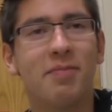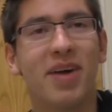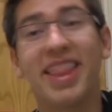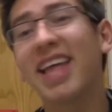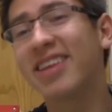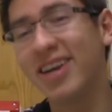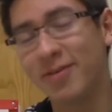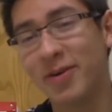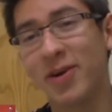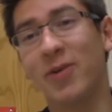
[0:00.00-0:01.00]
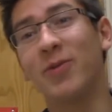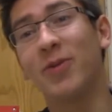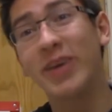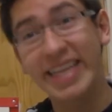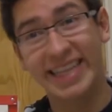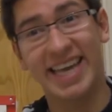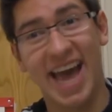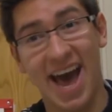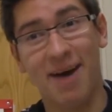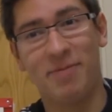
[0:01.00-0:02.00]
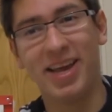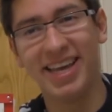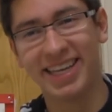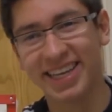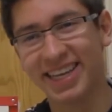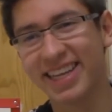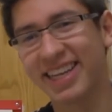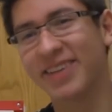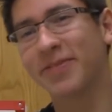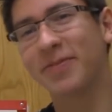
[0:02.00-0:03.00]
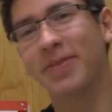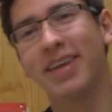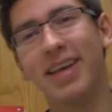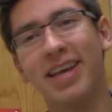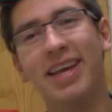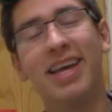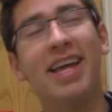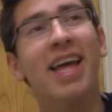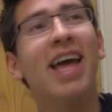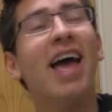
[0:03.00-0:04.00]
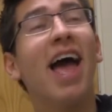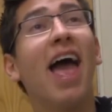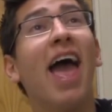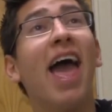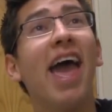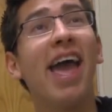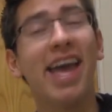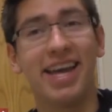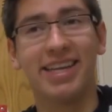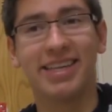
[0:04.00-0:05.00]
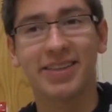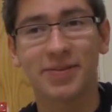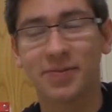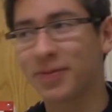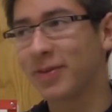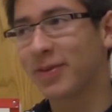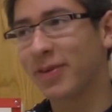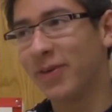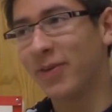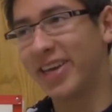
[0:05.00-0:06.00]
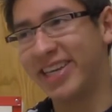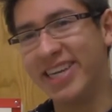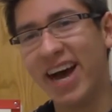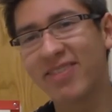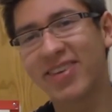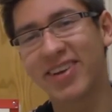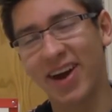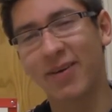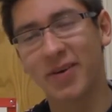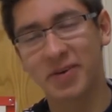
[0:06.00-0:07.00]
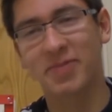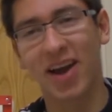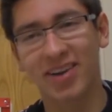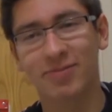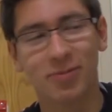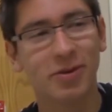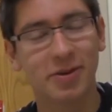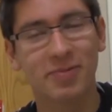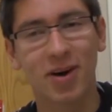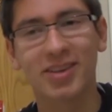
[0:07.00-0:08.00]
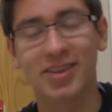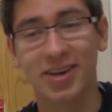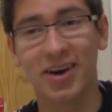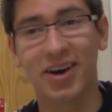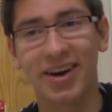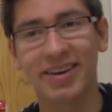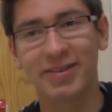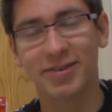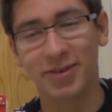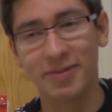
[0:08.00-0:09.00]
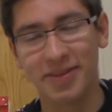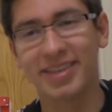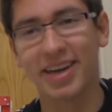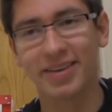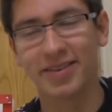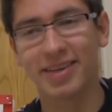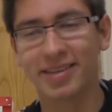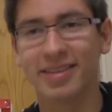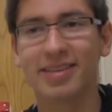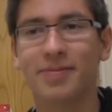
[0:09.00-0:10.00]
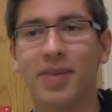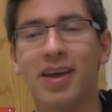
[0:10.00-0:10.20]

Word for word: By that time, we were really happy. and we could not figure out where we parked where we parked the car from the town of Estes.